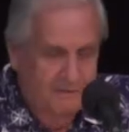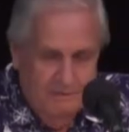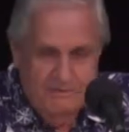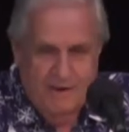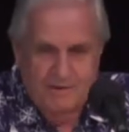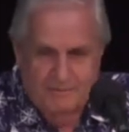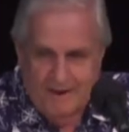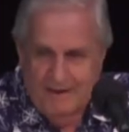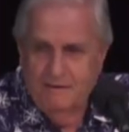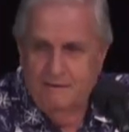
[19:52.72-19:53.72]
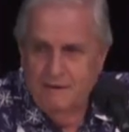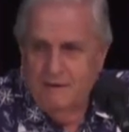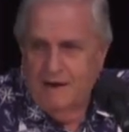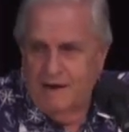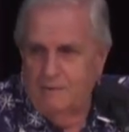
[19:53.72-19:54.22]
thanks for that.
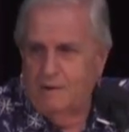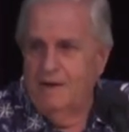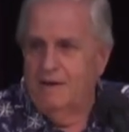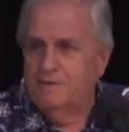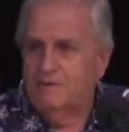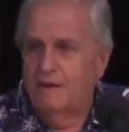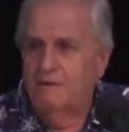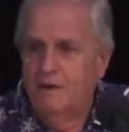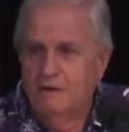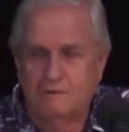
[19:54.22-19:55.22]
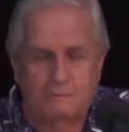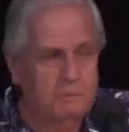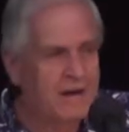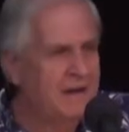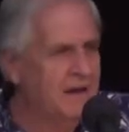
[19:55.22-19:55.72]
Anyway, so
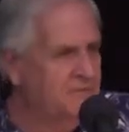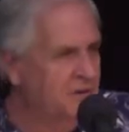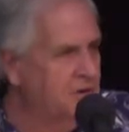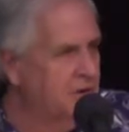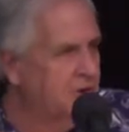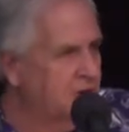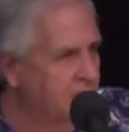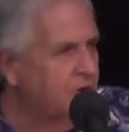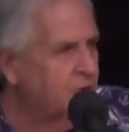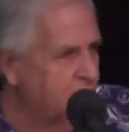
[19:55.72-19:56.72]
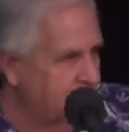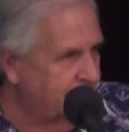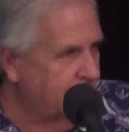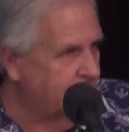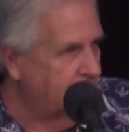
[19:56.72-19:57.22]
we haven't got a clue,
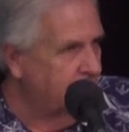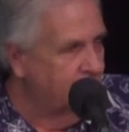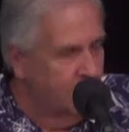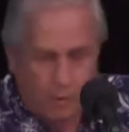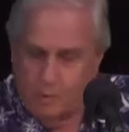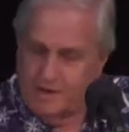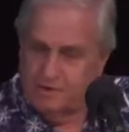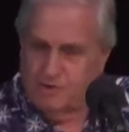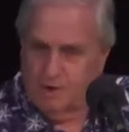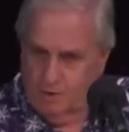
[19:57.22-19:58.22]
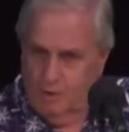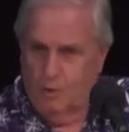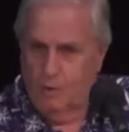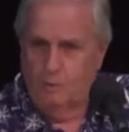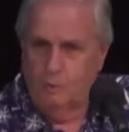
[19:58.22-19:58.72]
according to the
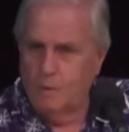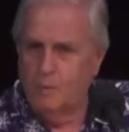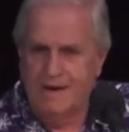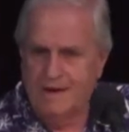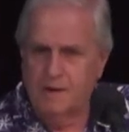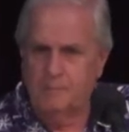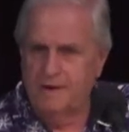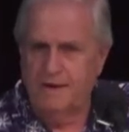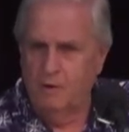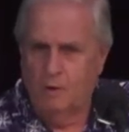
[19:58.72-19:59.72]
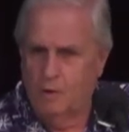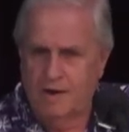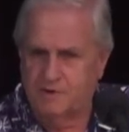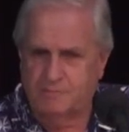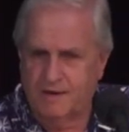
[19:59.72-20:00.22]
law, what we're going to be or
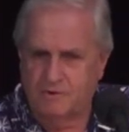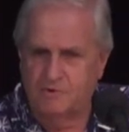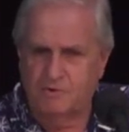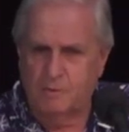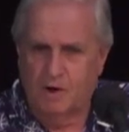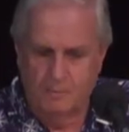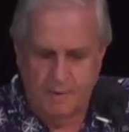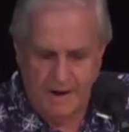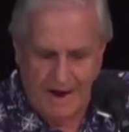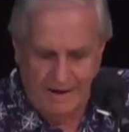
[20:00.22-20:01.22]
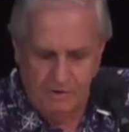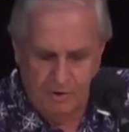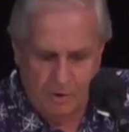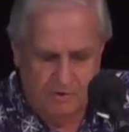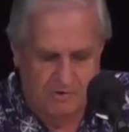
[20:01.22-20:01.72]
expected tomorrow. But under
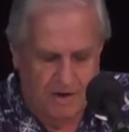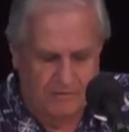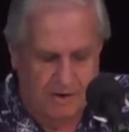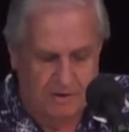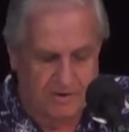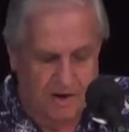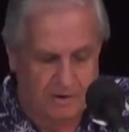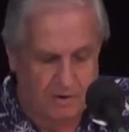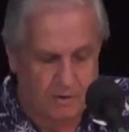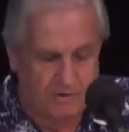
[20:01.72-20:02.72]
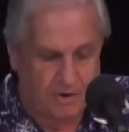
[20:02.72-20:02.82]
God's ethics, under God's